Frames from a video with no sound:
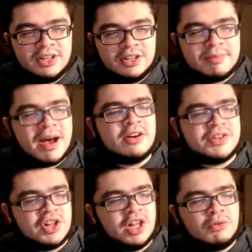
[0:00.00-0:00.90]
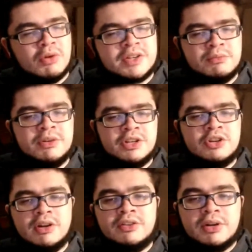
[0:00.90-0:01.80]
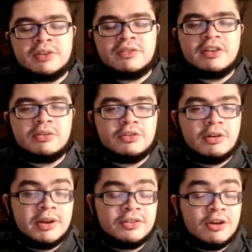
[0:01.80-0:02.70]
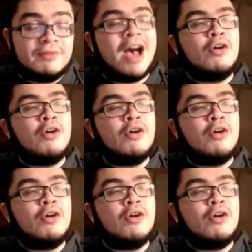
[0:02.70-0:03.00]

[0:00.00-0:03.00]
the Padres are like, we agree to an extension with Joe Musgrove. That